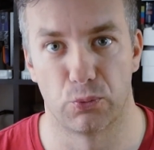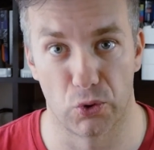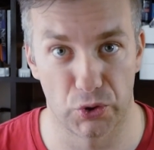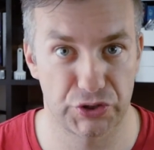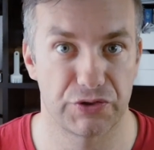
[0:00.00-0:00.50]

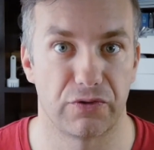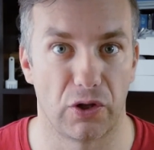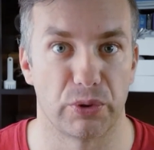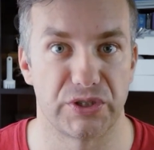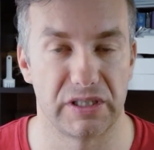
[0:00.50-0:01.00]
works
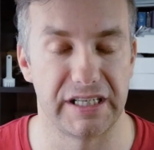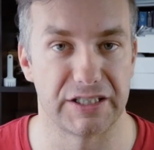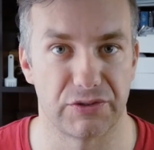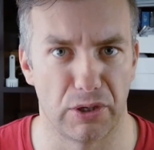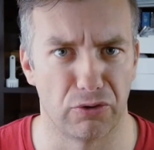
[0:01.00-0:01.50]
flawlessly
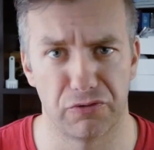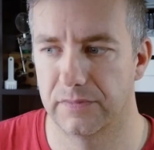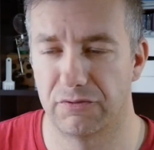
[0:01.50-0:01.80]
as well.